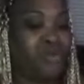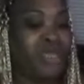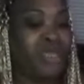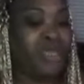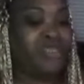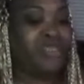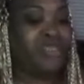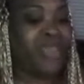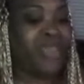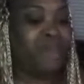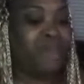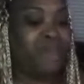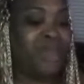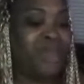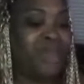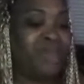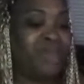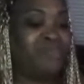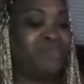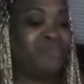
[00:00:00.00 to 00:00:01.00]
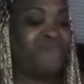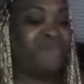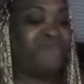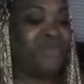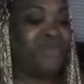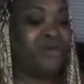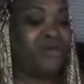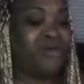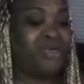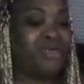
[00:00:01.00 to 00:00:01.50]
That made me feel
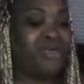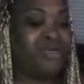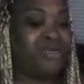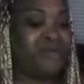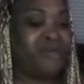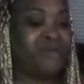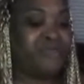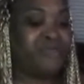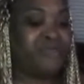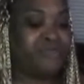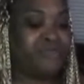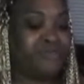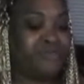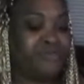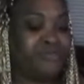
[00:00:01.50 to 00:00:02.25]
uncomfortable.